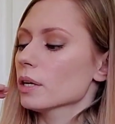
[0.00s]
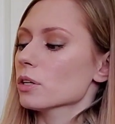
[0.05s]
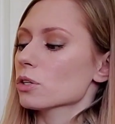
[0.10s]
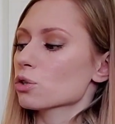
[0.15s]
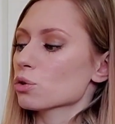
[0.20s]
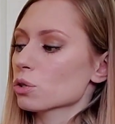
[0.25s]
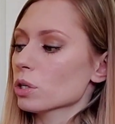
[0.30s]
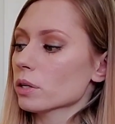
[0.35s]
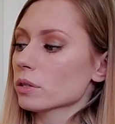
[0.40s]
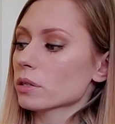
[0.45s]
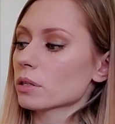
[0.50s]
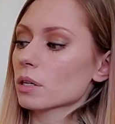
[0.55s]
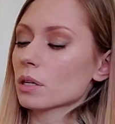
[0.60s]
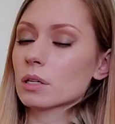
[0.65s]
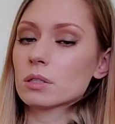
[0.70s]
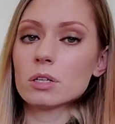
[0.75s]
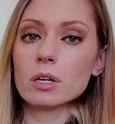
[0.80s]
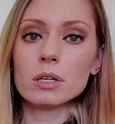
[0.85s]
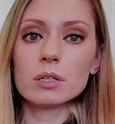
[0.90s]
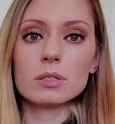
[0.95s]
So now that our
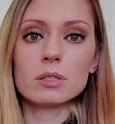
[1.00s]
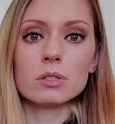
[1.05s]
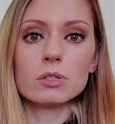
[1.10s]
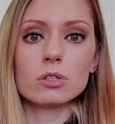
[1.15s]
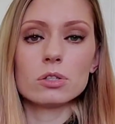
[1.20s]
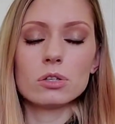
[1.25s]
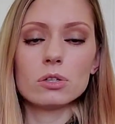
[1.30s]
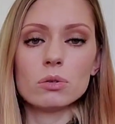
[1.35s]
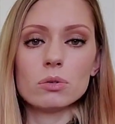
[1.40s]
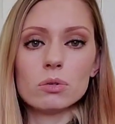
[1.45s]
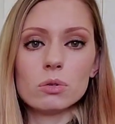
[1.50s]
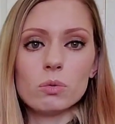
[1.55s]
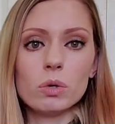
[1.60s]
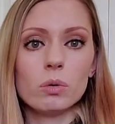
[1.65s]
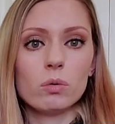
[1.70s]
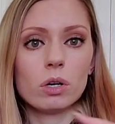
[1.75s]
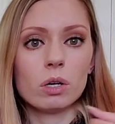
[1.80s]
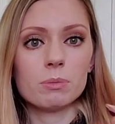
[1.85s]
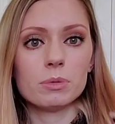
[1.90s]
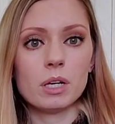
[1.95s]
guitar is in tune,
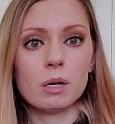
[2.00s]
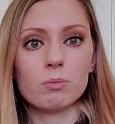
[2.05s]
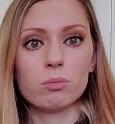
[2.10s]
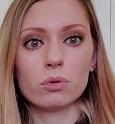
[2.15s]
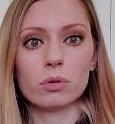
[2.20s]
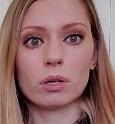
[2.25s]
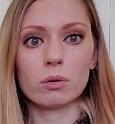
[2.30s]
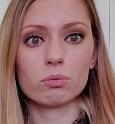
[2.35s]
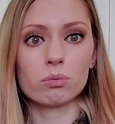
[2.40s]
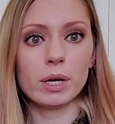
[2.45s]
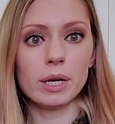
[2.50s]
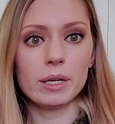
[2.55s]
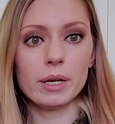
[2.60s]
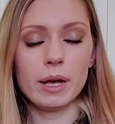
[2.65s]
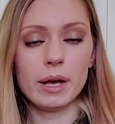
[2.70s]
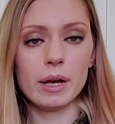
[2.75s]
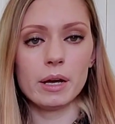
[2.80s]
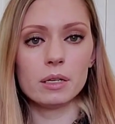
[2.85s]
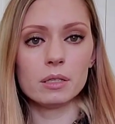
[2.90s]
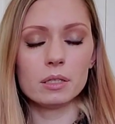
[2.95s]
we warmed up with our right
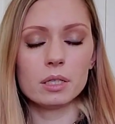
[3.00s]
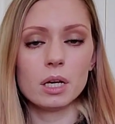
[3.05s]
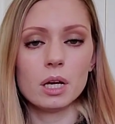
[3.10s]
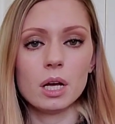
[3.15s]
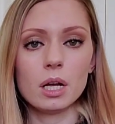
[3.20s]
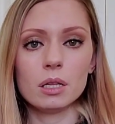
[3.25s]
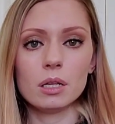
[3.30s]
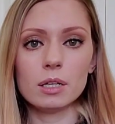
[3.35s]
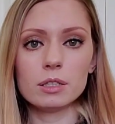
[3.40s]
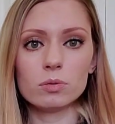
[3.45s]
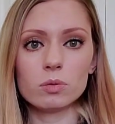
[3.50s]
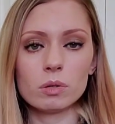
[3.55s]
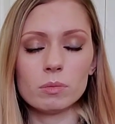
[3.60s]
hand. Let's